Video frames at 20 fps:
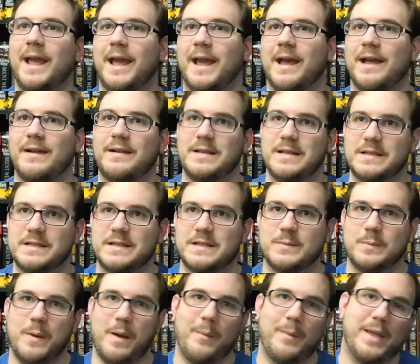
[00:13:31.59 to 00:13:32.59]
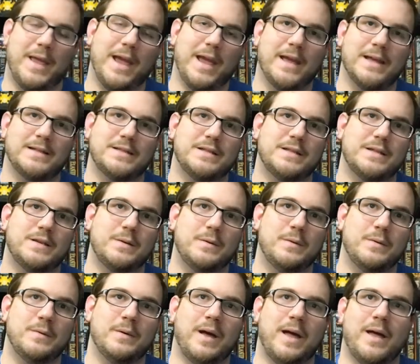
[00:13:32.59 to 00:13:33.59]
and this is where we get
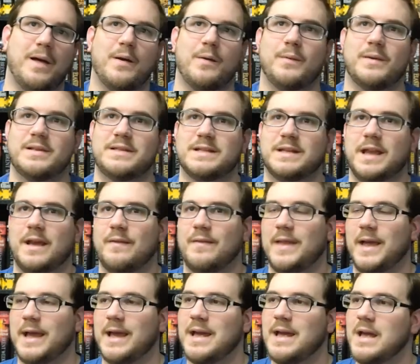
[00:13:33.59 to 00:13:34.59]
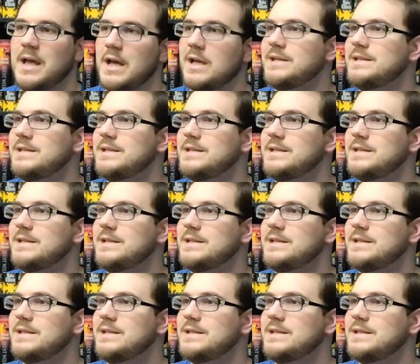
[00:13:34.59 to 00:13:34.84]
into, once again, like,